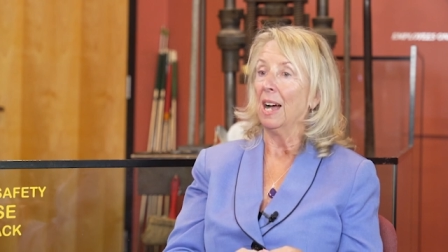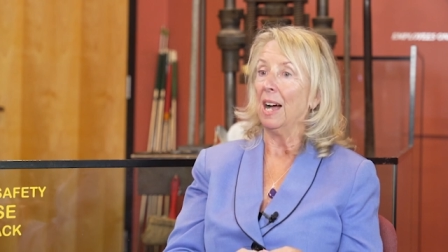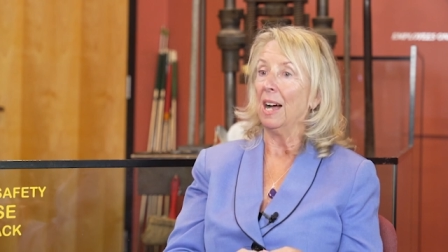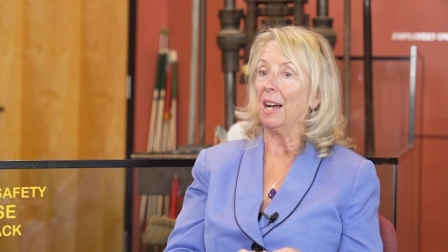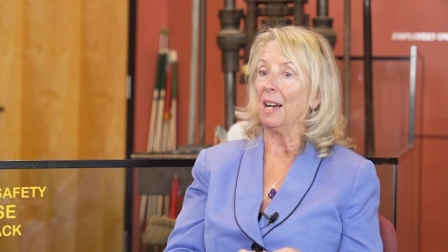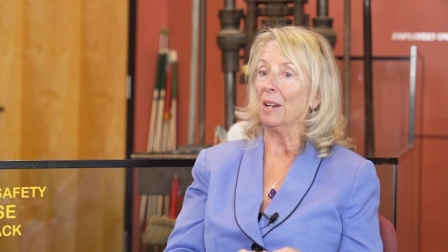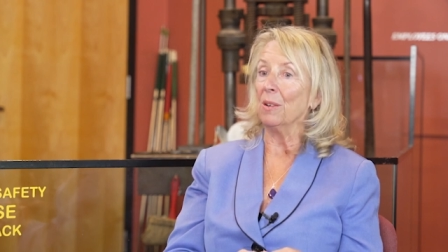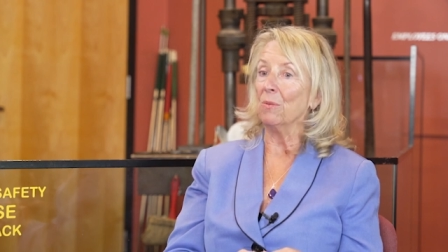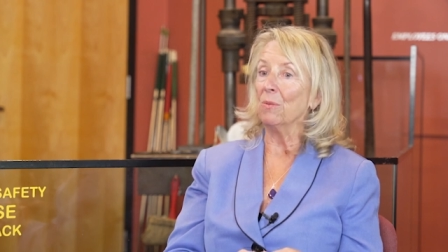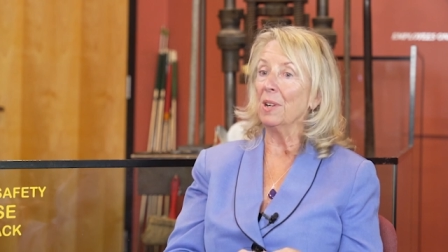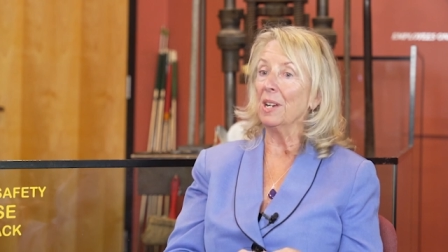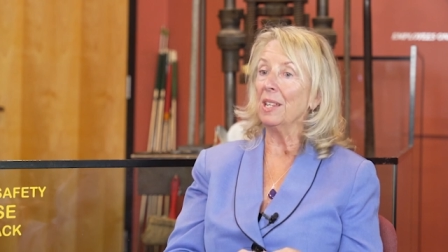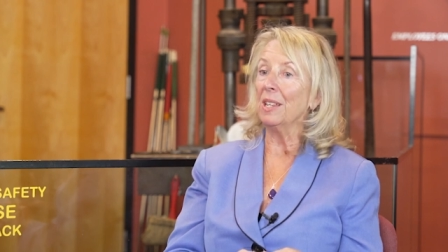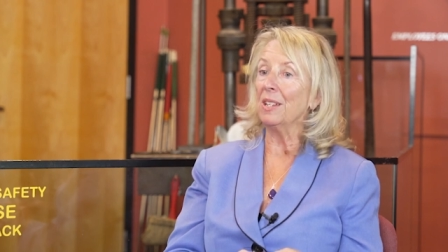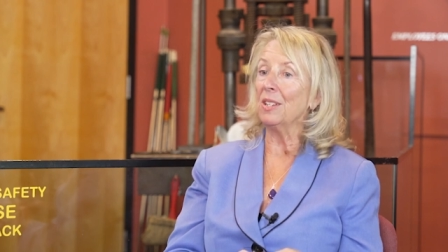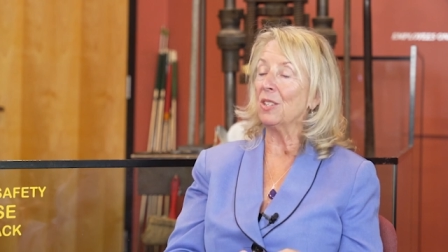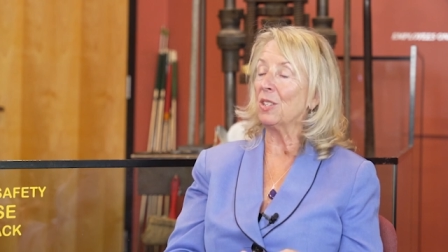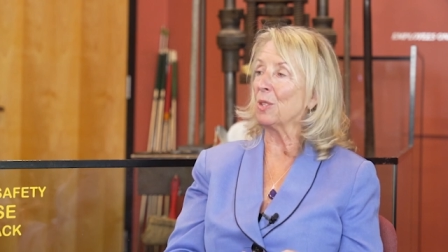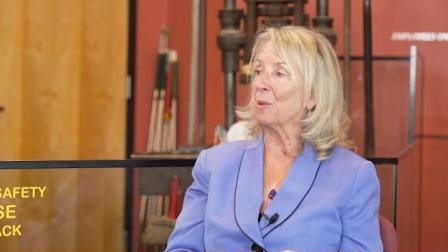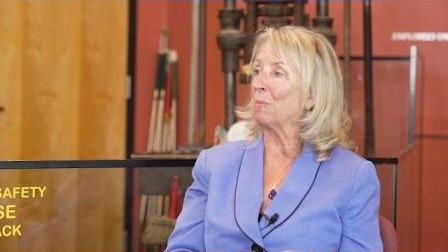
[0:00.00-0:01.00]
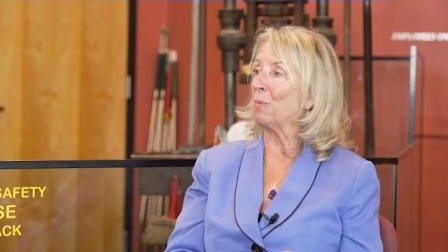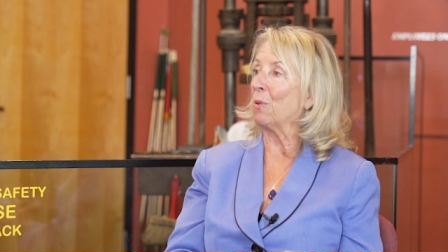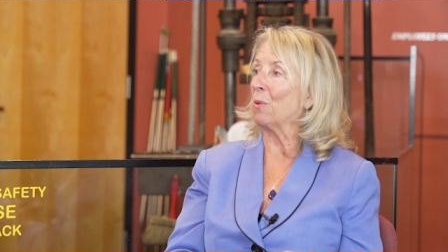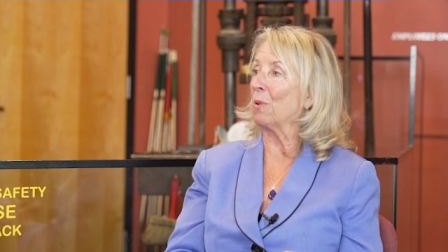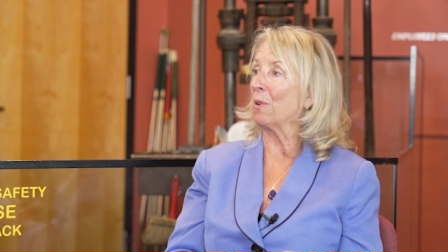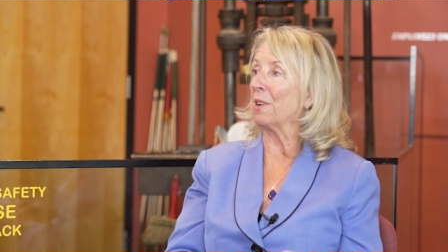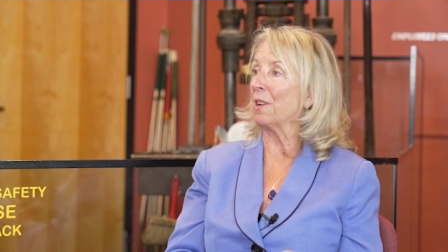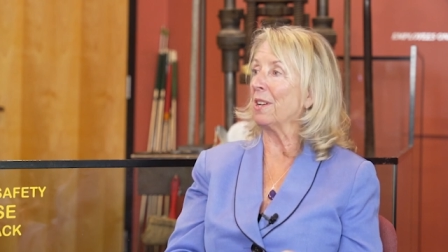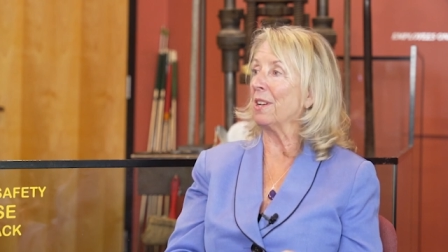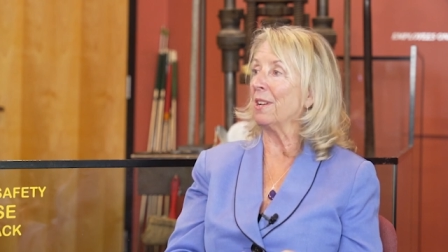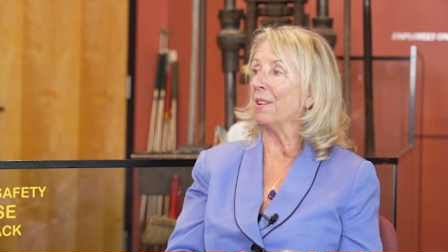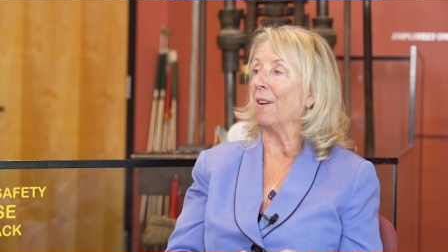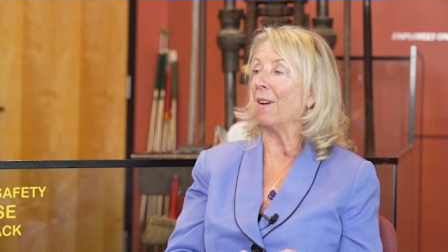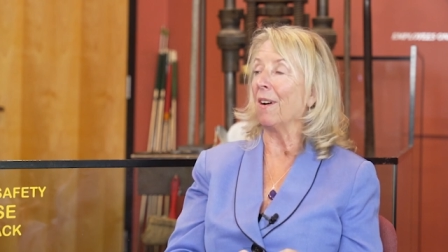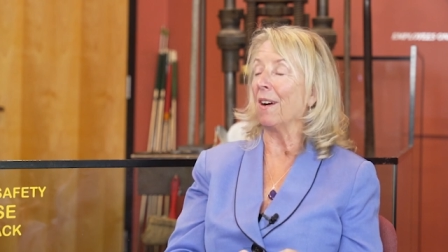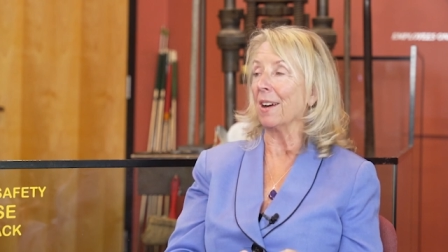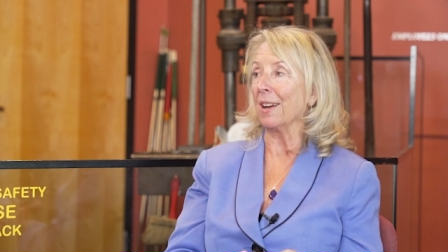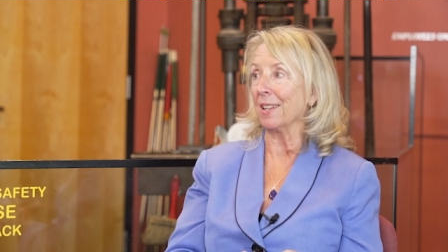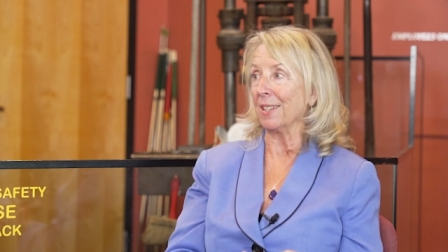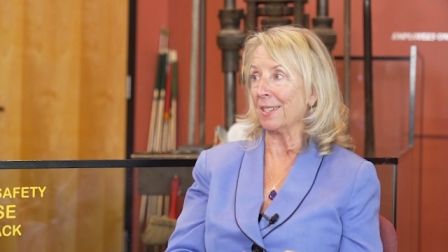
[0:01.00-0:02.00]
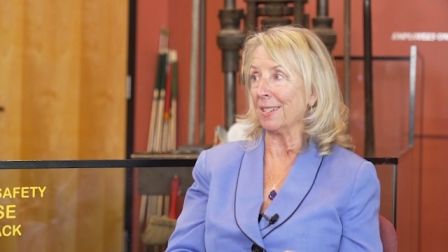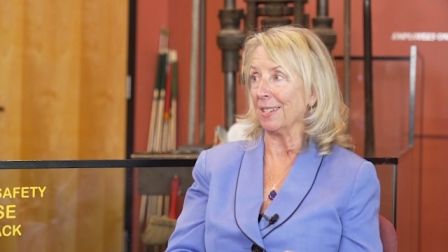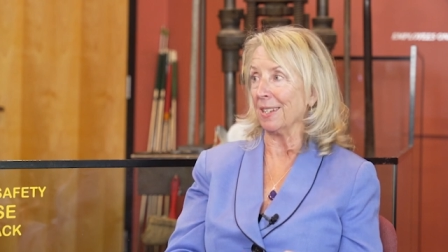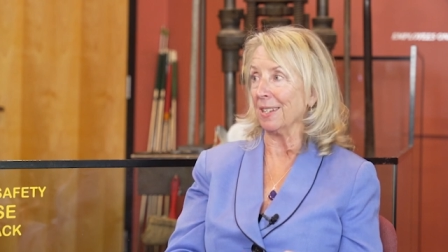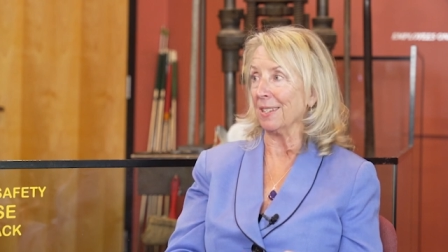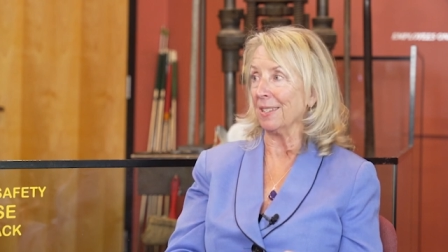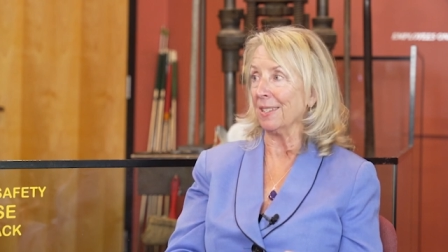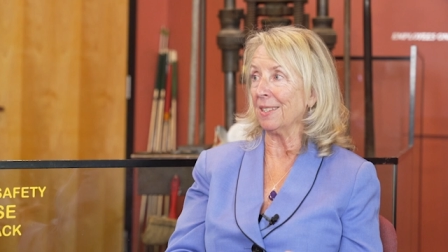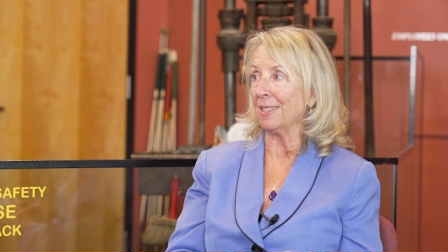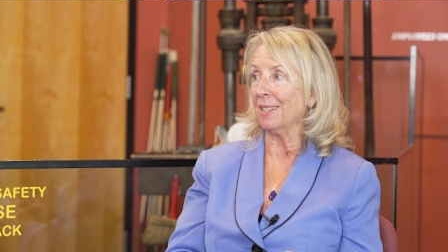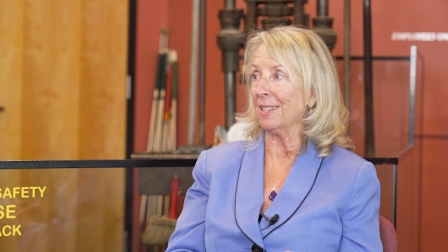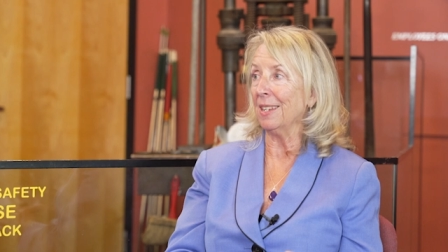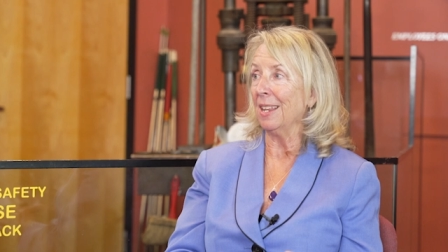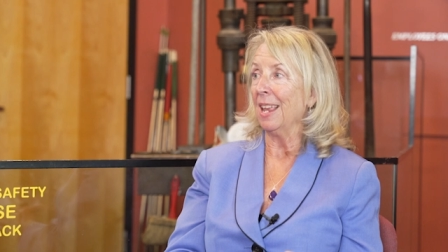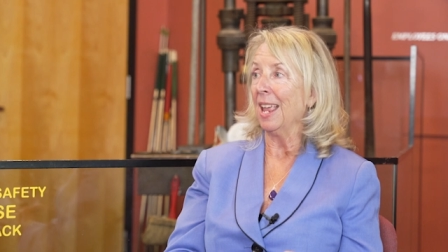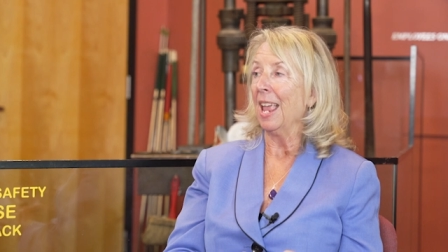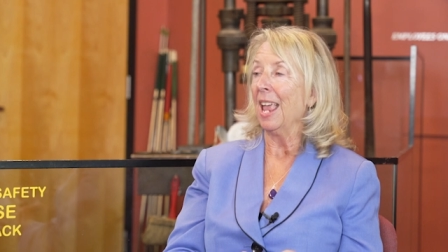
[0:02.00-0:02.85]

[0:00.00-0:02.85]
uh, really supported artisans.